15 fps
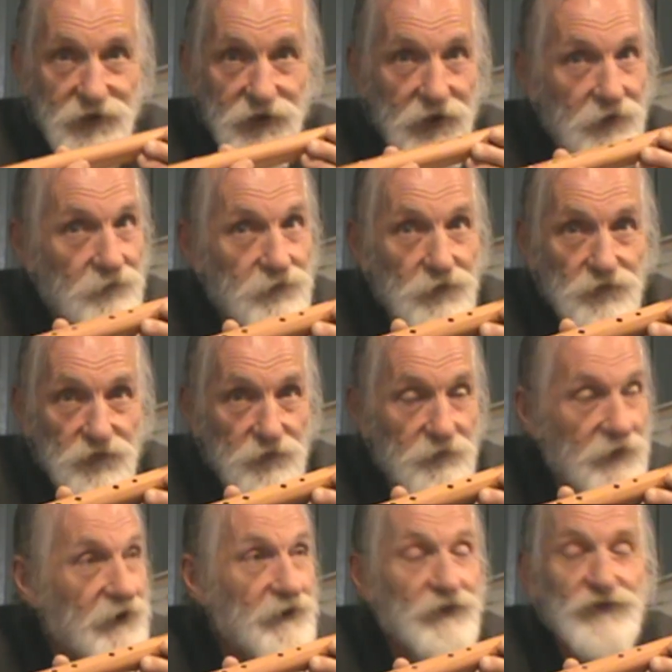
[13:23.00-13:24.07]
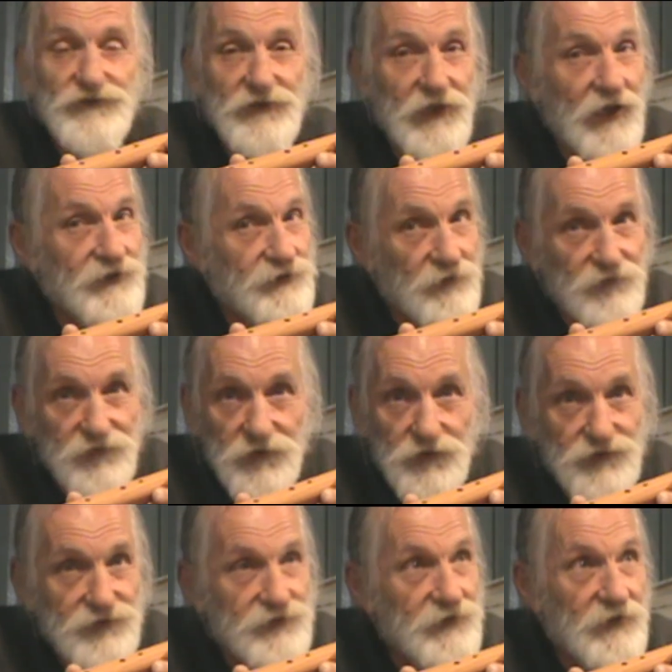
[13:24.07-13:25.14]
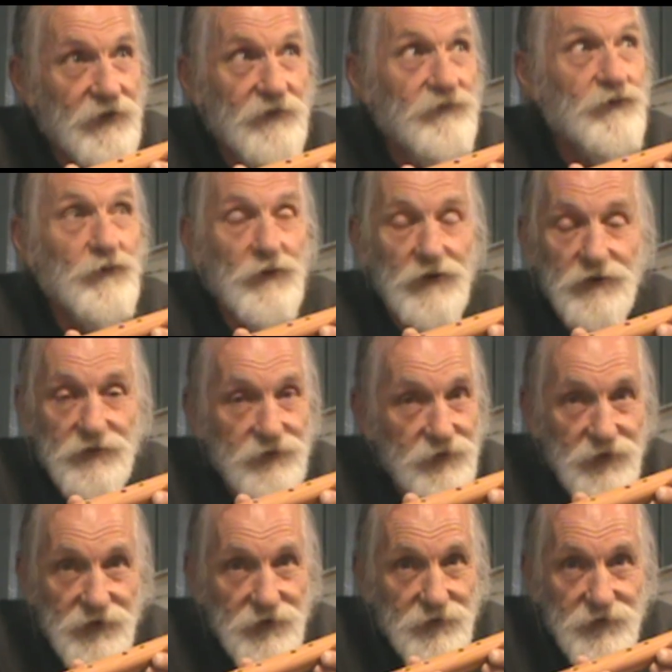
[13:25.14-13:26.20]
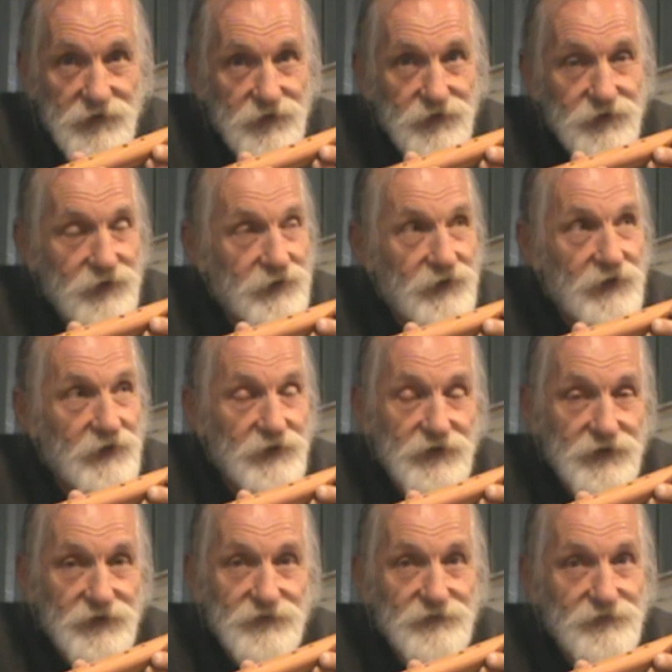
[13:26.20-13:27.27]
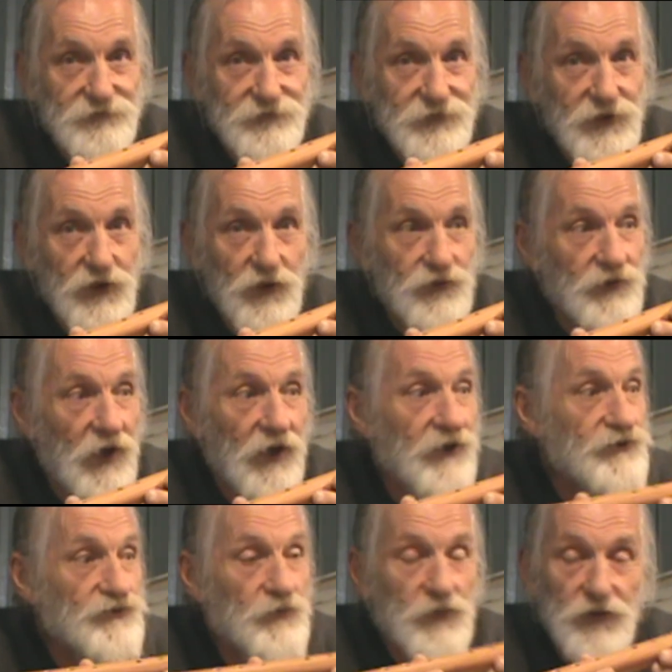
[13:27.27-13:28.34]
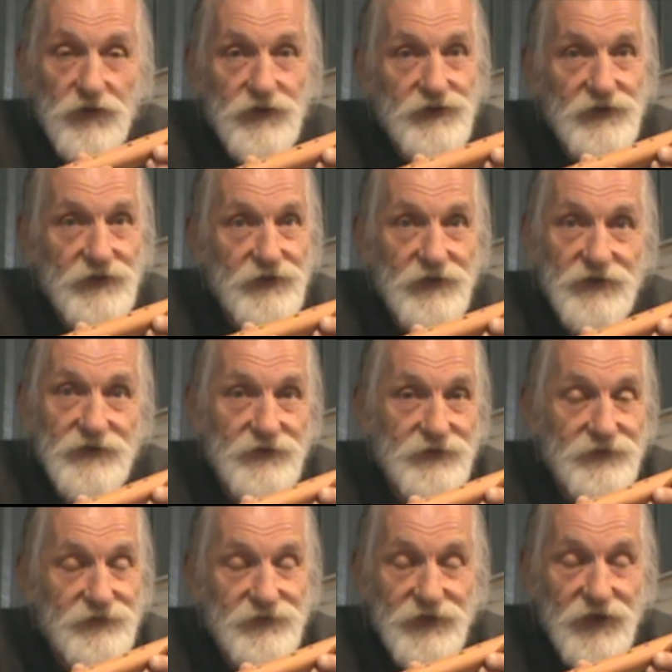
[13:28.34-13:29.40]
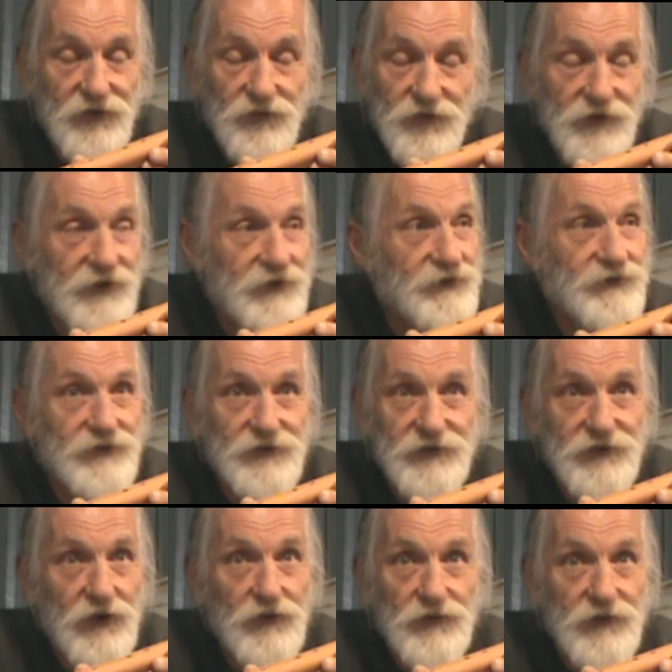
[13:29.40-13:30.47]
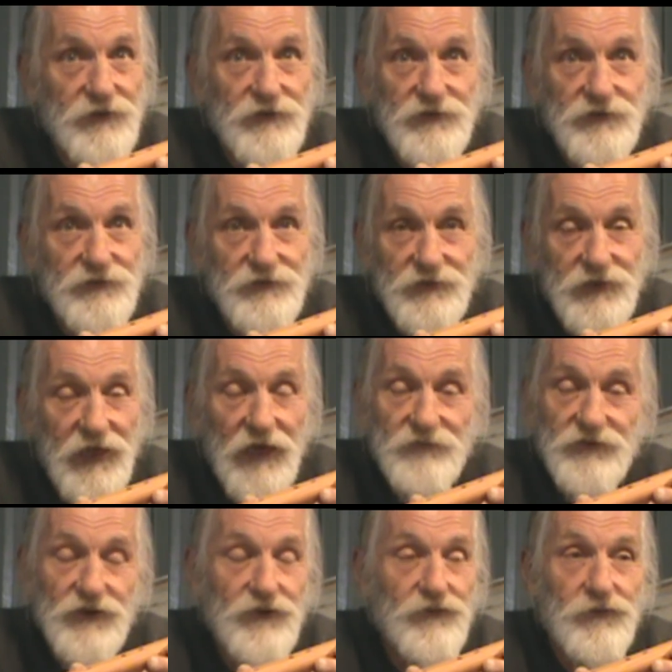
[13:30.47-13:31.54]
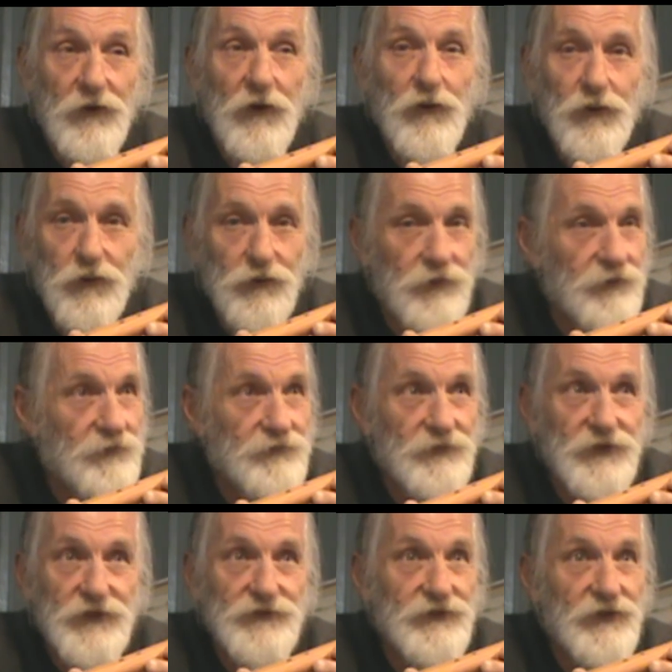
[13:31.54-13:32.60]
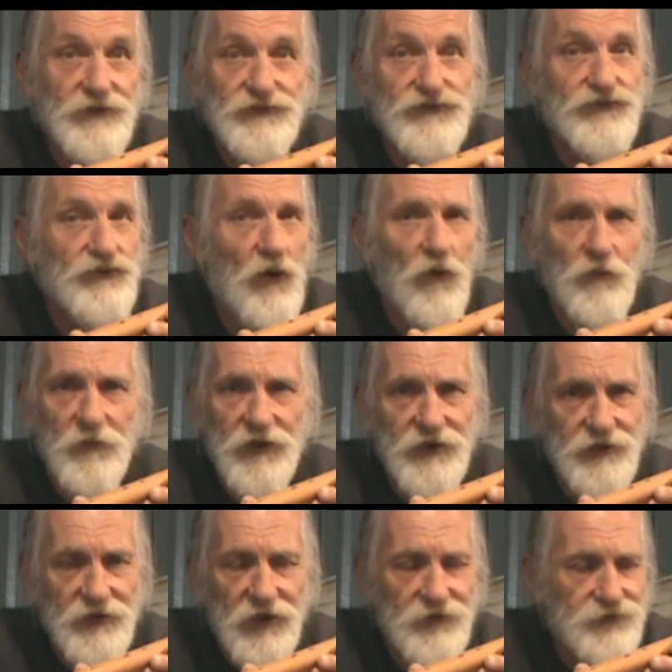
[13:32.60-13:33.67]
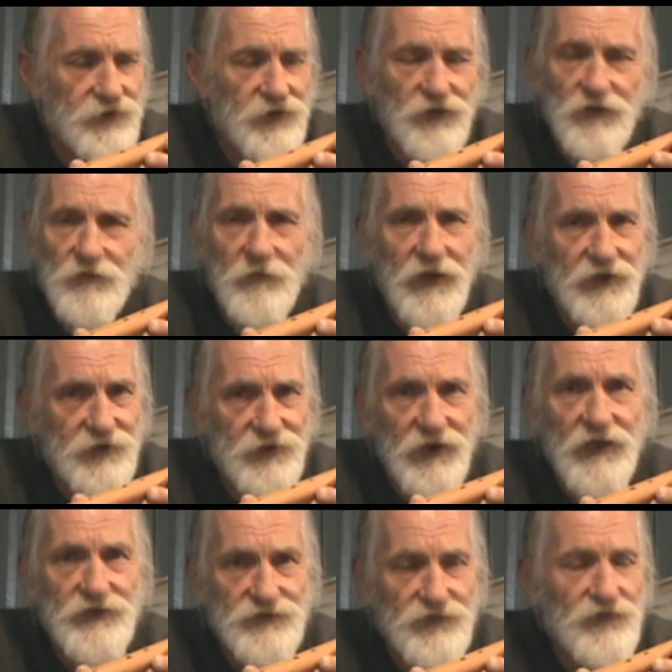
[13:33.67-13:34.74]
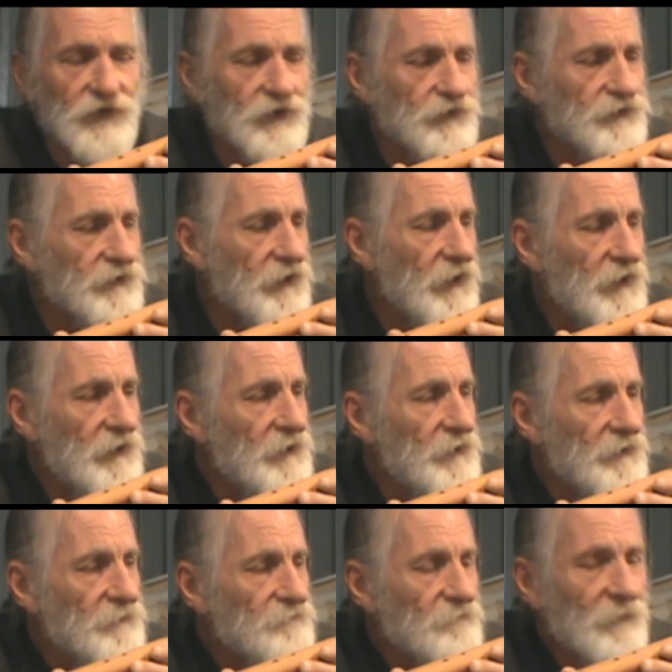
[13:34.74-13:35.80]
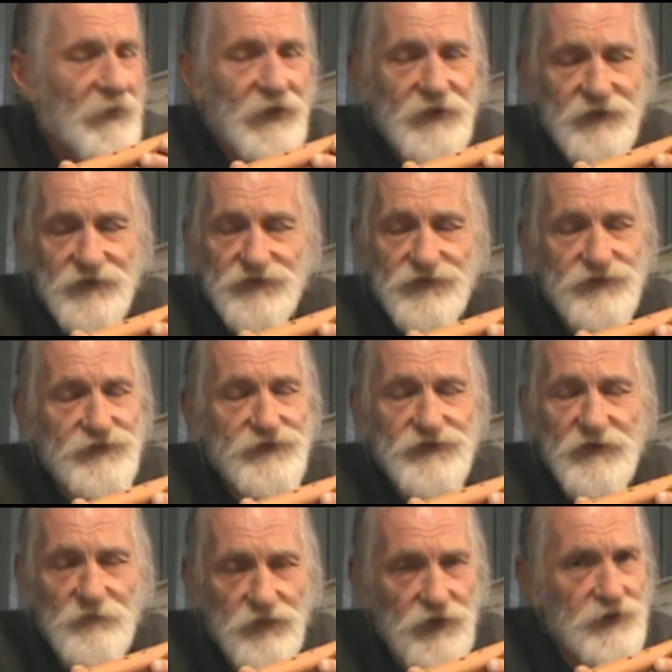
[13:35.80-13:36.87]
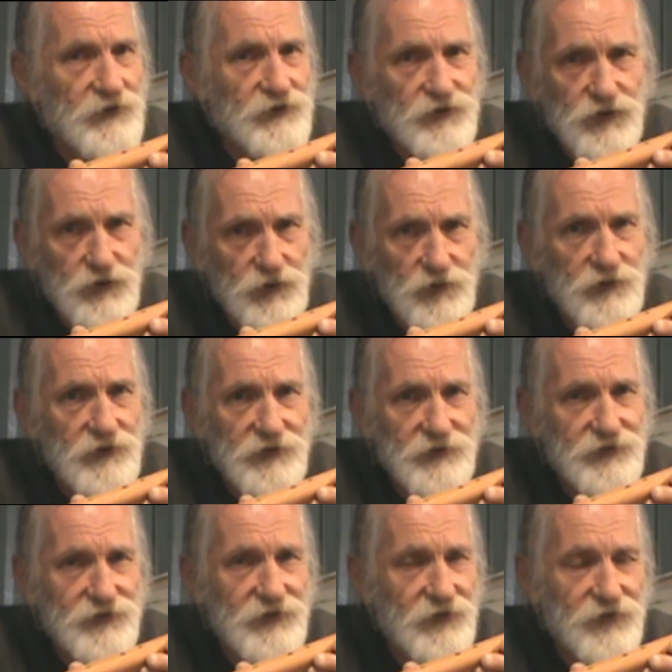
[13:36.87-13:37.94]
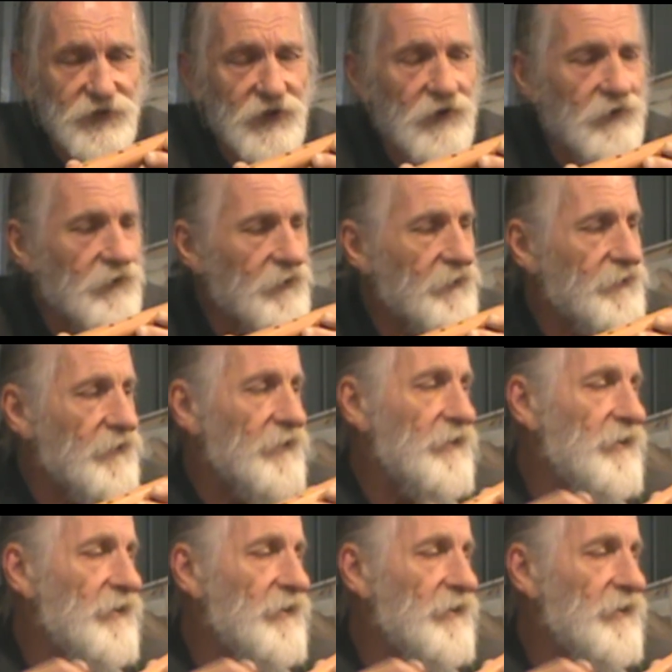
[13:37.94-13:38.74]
You can get a flute from me. There's lots of flutes everywhere. You can go to High Spirits, get one. You can go to Laughing Crow. There's so many out there that make nice flutes. And it's simple to do. It's nothing hard.